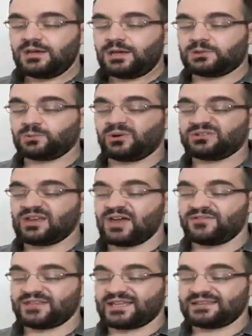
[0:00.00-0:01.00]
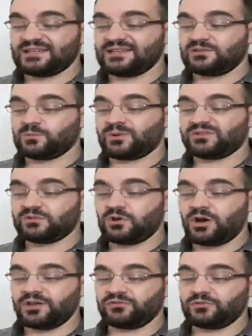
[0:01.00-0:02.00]
it was evident that it was
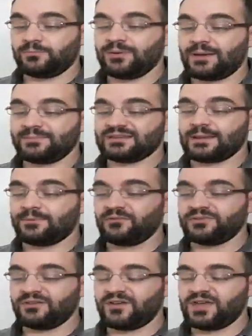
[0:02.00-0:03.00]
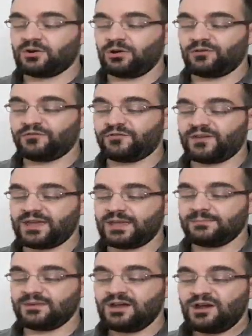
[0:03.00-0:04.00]
going to plummet upon the vehicle of
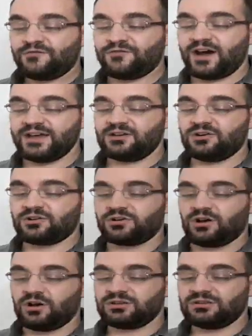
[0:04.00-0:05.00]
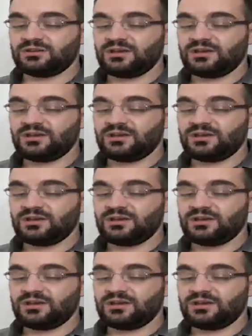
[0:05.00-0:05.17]
flame, fire or not,